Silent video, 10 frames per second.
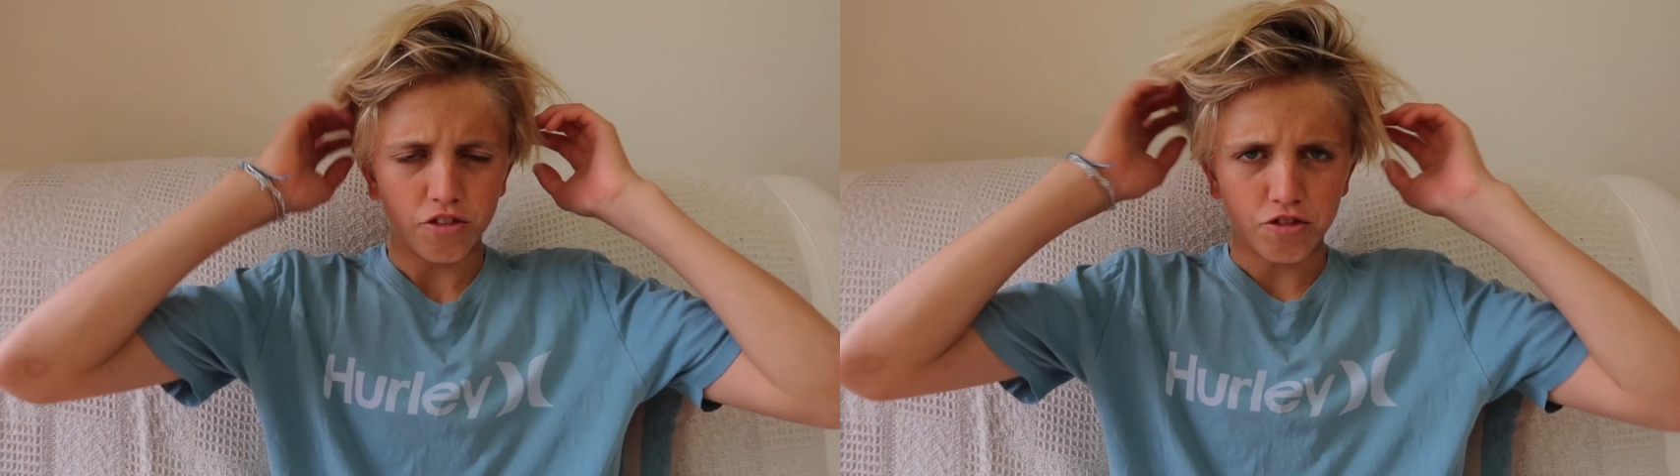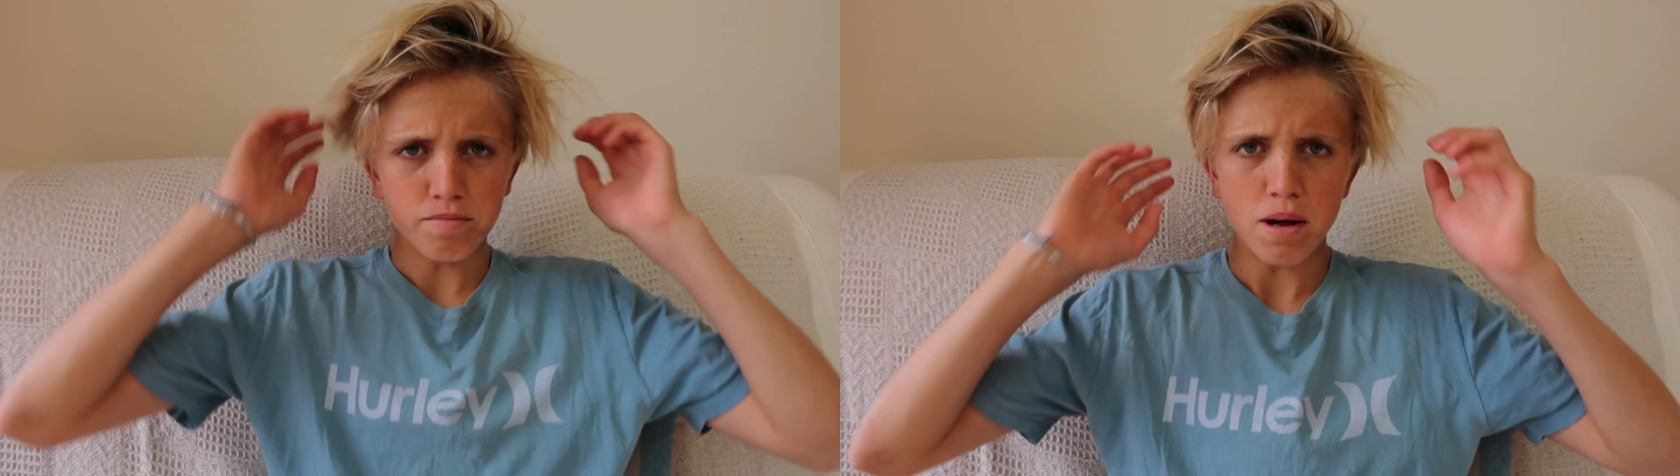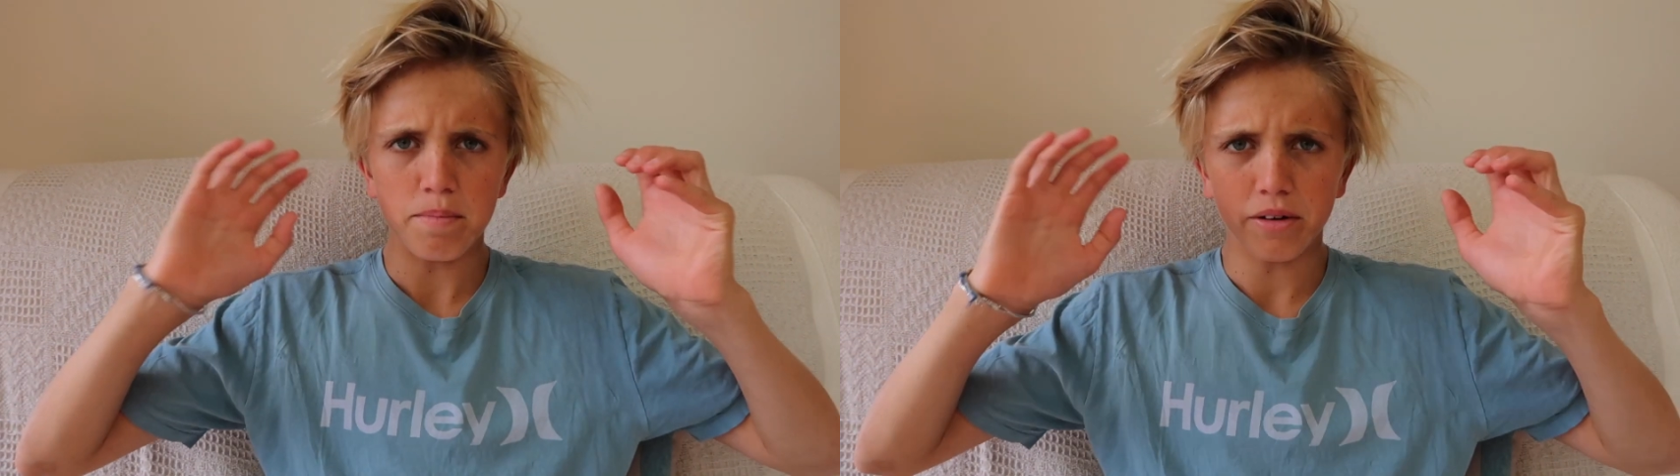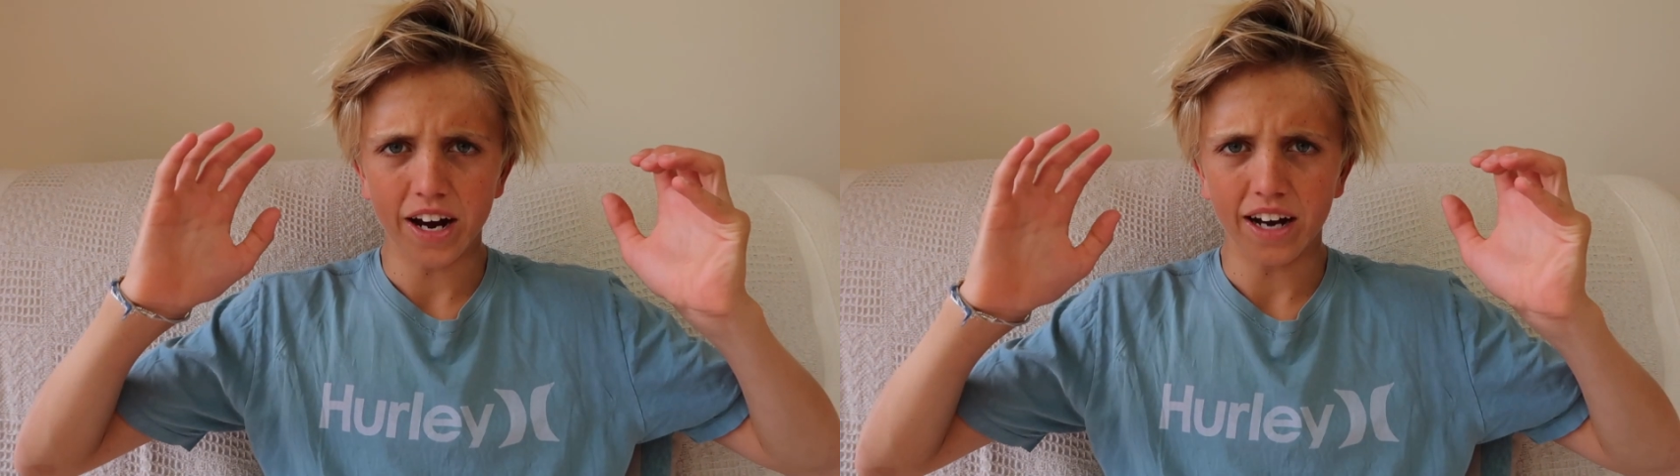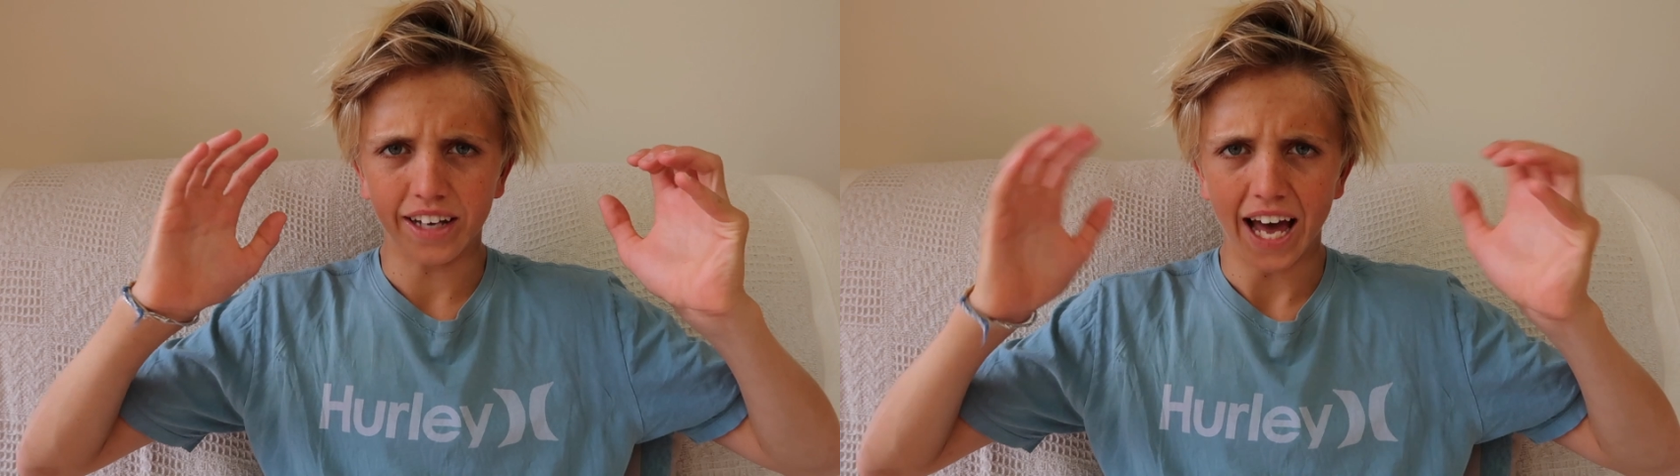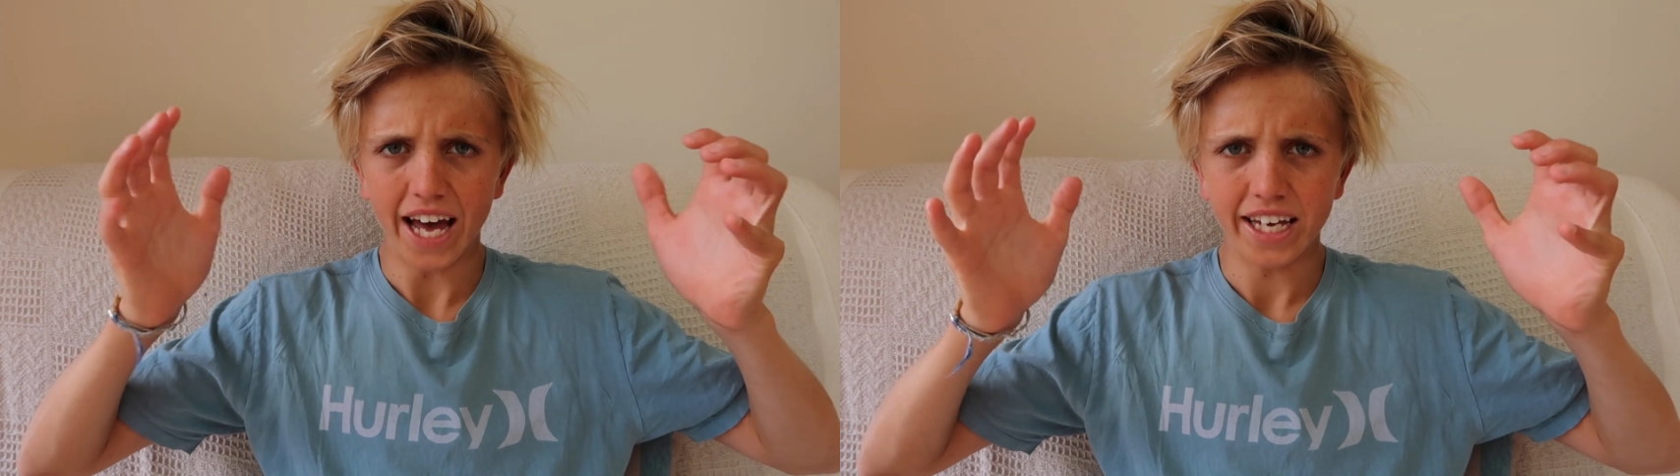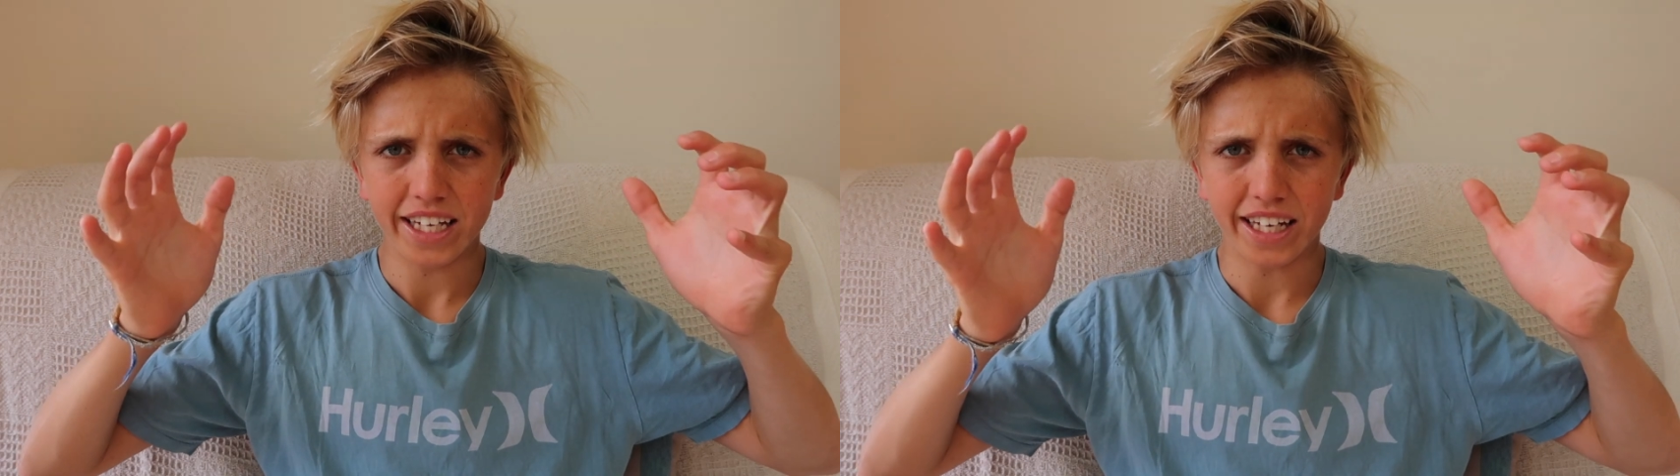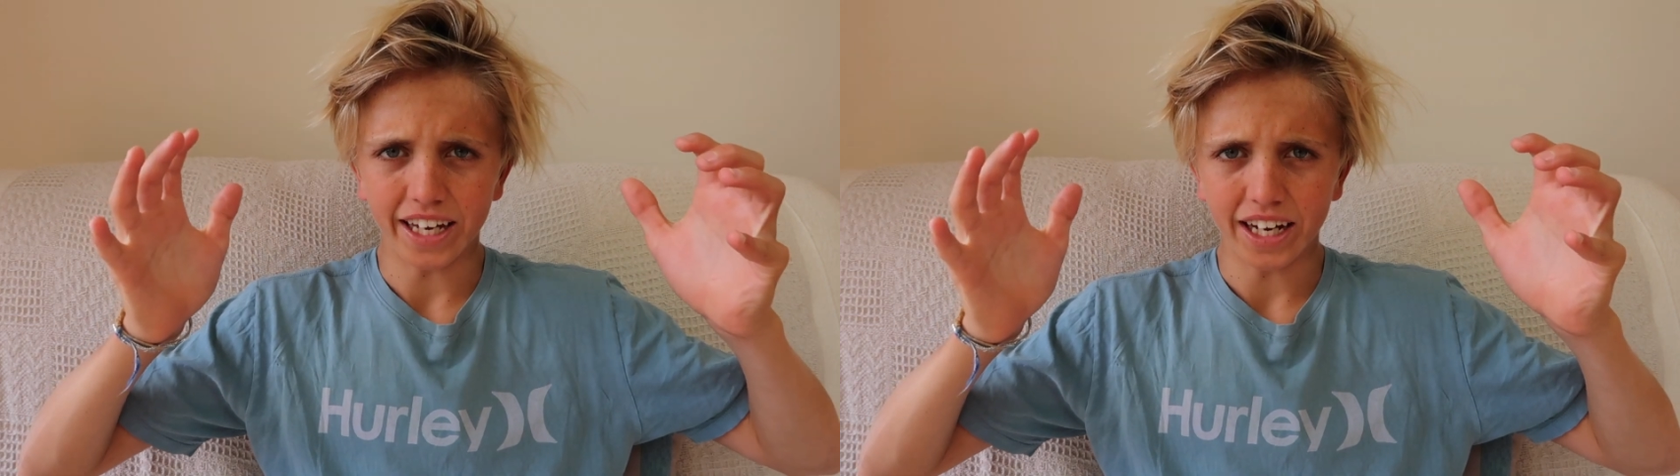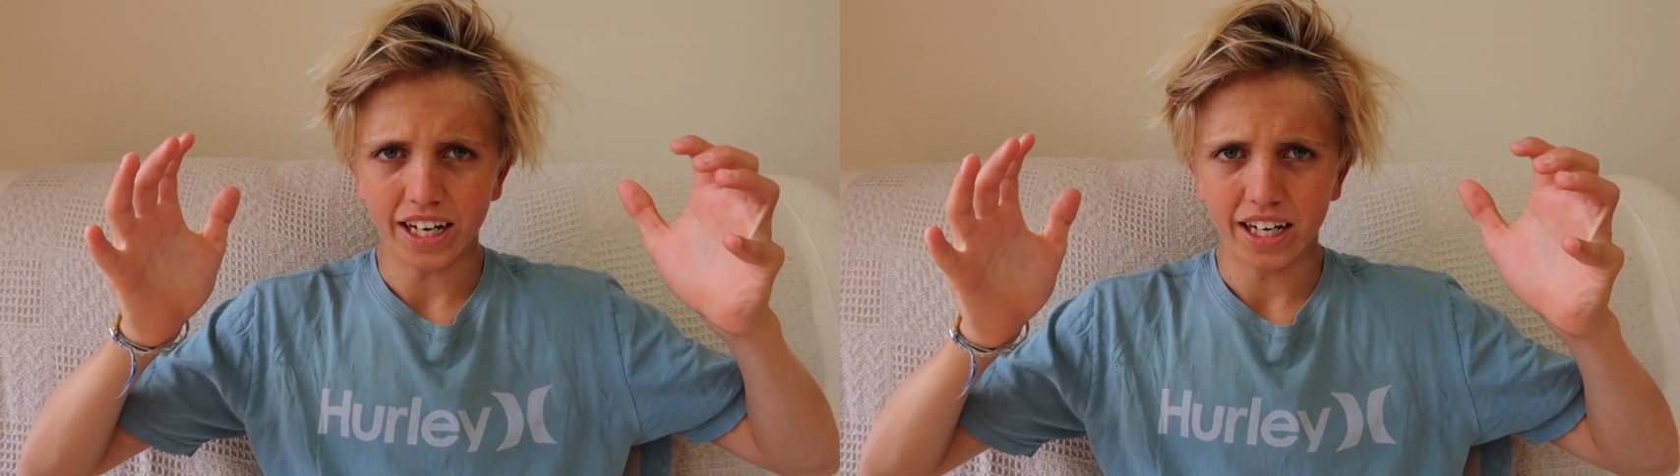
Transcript: Remember our cake?